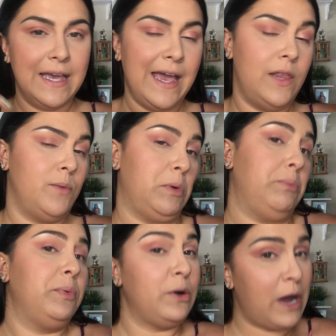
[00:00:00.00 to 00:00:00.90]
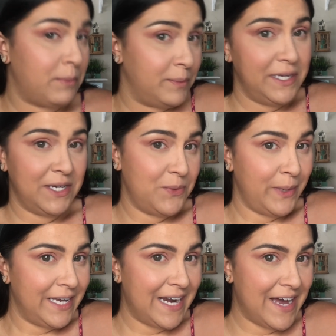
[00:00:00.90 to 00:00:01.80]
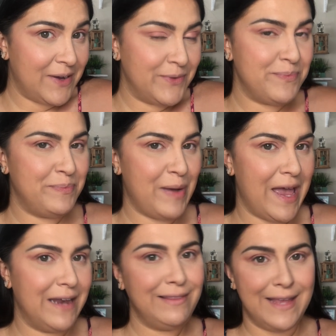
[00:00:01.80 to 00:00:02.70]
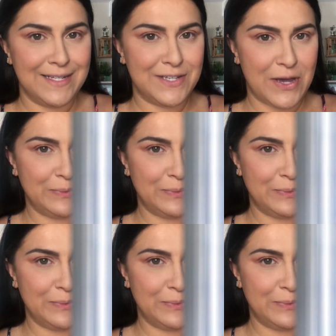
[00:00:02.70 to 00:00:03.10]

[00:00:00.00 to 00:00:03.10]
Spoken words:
and then we're probably gonna wing it out, but let's go.